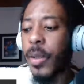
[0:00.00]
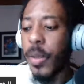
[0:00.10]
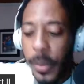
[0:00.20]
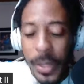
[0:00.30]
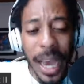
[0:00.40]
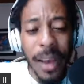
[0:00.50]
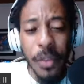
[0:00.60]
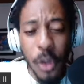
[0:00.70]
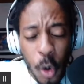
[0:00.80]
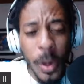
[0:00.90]
We have
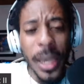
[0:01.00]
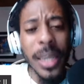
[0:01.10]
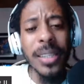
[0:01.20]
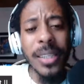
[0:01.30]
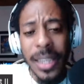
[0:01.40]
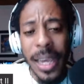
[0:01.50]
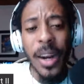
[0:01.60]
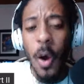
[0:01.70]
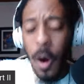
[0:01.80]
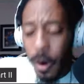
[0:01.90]
new ways to
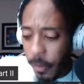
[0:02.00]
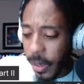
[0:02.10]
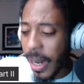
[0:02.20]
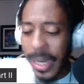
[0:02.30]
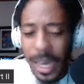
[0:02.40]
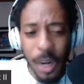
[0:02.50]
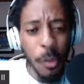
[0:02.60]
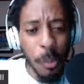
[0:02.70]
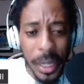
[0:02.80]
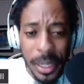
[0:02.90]
send offering. And I got to
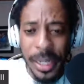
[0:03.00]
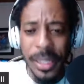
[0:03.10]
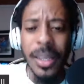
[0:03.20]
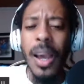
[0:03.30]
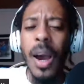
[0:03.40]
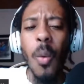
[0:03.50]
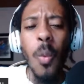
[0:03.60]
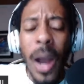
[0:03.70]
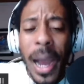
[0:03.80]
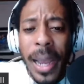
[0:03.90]
repeat this.
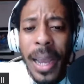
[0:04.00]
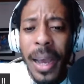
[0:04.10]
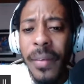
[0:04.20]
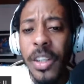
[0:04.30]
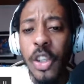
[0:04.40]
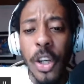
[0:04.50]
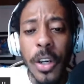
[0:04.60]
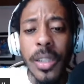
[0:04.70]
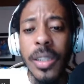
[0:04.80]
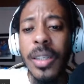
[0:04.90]
Why haven't the
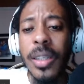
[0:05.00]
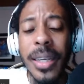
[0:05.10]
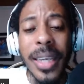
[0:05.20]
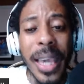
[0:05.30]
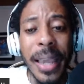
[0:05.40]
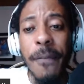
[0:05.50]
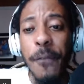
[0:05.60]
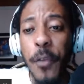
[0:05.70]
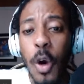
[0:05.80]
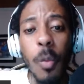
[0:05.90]
church came
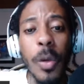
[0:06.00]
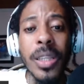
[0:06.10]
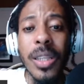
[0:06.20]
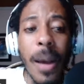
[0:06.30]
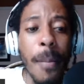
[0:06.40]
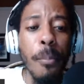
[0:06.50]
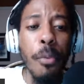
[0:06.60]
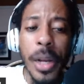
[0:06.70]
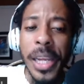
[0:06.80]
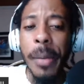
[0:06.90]
forward with some
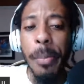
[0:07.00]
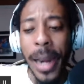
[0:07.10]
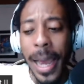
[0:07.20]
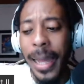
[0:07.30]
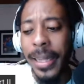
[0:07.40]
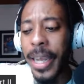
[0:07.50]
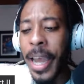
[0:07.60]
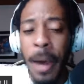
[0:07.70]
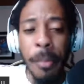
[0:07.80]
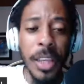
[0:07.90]
brilliant plan to
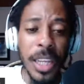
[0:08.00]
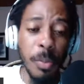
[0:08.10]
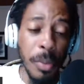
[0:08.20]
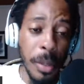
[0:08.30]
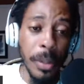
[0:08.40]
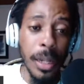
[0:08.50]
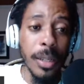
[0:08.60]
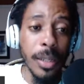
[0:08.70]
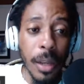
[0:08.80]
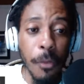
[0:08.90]
help these people that
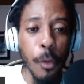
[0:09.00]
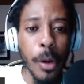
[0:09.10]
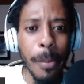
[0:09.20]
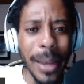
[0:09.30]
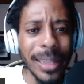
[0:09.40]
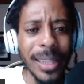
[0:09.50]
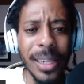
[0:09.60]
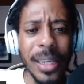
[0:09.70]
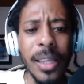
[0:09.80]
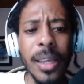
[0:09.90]
are suffering
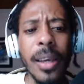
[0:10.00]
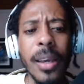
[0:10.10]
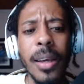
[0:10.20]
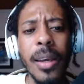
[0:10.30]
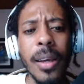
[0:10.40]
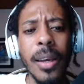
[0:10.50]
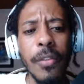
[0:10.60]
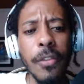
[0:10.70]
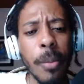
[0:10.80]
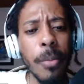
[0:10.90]
mentally
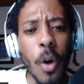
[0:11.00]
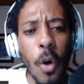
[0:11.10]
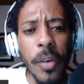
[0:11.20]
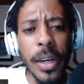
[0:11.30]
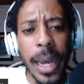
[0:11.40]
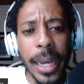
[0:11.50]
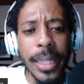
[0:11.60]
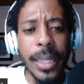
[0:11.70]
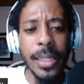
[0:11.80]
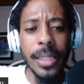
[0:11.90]
from
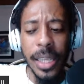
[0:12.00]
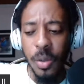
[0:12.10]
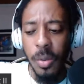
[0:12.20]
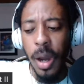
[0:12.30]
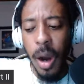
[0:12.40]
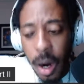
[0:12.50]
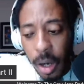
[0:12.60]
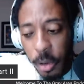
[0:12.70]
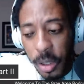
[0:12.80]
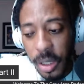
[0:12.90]
COVID-19, since we are
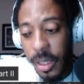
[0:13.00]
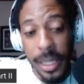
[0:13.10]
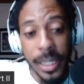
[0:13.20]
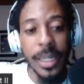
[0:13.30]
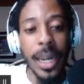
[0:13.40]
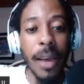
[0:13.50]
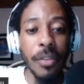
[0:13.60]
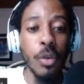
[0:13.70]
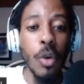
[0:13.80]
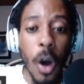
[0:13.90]
a Christian nation
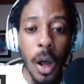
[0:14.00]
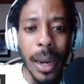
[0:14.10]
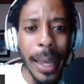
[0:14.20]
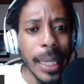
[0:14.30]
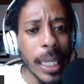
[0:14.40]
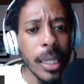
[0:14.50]
after all? Like,